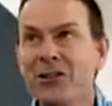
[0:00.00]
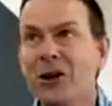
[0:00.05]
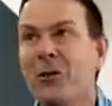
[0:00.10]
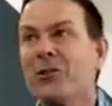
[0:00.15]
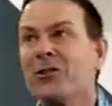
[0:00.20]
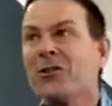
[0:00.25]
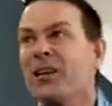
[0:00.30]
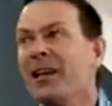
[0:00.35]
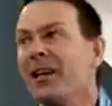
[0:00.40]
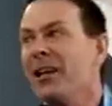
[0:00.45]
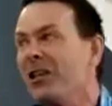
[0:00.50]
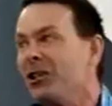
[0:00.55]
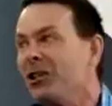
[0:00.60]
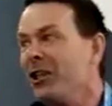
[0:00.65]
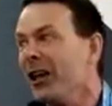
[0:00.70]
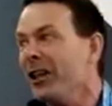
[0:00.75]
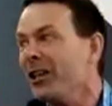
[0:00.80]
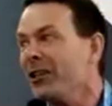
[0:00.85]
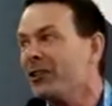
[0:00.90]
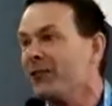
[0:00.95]
I was getting
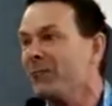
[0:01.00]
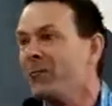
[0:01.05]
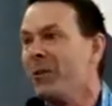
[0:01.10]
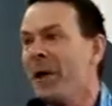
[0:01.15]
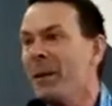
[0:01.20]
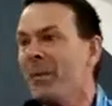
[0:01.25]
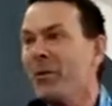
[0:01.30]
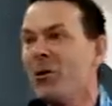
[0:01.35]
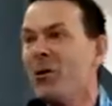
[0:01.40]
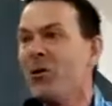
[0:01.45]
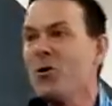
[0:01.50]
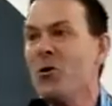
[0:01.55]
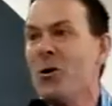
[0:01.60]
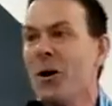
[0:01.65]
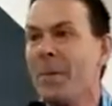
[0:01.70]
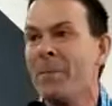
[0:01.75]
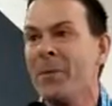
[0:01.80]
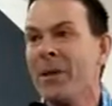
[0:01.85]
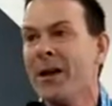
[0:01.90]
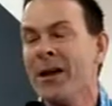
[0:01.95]
jealous of people who
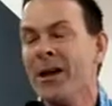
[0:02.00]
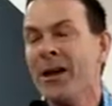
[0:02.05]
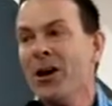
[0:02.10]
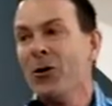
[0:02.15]
had